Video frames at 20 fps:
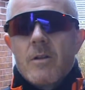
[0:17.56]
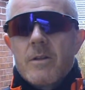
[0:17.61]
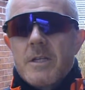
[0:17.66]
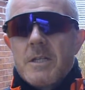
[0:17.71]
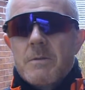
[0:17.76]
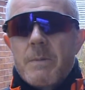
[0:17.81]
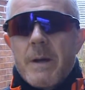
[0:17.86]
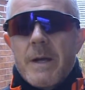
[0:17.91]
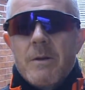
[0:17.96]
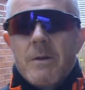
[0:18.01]

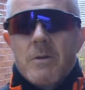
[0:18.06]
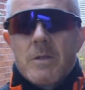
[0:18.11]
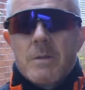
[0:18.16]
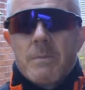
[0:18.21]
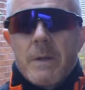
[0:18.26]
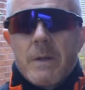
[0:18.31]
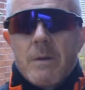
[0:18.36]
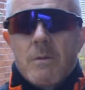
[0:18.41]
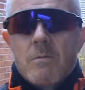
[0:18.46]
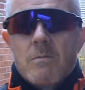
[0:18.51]
these pedals
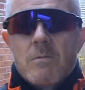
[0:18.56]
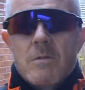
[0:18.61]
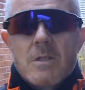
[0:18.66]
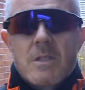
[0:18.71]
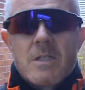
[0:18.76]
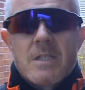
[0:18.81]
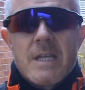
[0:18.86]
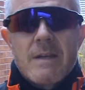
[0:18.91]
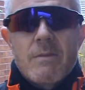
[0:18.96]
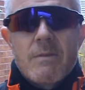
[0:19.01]
about
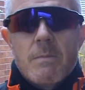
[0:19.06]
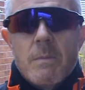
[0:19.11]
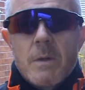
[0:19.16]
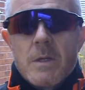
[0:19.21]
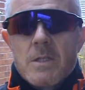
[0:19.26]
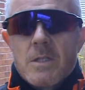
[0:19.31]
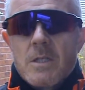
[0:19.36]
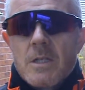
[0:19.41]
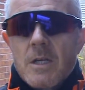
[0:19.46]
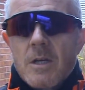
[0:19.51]
7
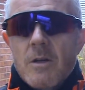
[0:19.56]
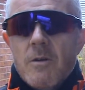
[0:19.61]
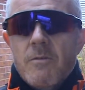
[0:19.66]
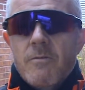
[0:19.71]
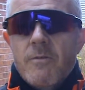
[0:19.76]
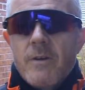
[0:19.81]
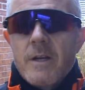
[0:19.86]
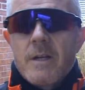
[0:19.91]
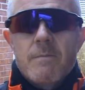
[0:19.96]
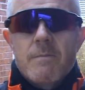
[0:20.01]
months ago,
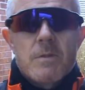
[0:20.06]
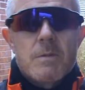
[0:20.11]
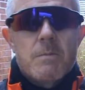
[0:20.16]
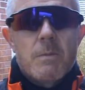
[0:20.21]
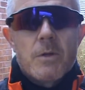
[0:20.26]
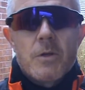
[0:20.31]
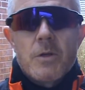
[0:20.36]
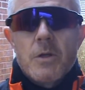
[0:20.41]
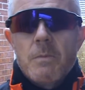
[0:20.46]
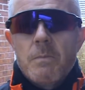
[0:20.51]
fitted them to
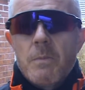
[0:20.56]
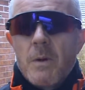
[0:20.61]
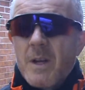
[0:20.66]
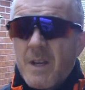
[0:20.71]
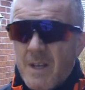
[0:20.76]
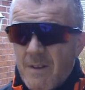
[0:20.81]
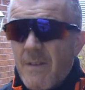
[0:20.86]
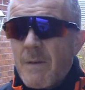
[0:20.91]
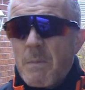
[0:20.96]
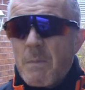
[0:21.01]
my new bike.
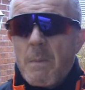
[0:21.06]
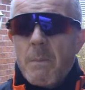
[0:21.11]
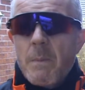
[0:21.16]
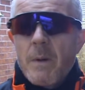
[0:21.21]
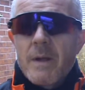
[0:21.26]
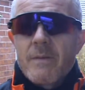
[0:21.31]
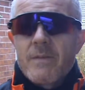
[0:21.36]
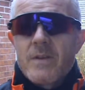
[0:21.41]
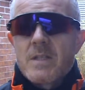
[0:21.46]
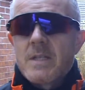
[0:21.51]
I've had my
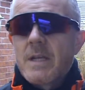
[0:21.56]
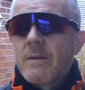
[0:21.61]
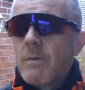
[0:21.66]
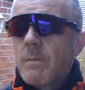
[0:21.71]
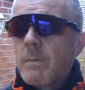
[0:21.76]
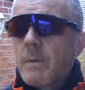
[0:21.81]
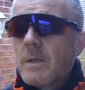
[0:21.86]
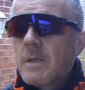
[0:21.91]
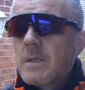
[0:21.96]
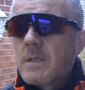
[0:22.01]
bike for
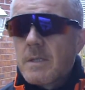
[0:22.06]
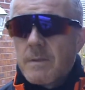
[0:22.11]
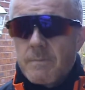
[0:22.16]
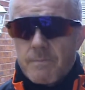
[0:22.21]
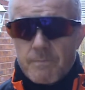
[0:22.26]
7 months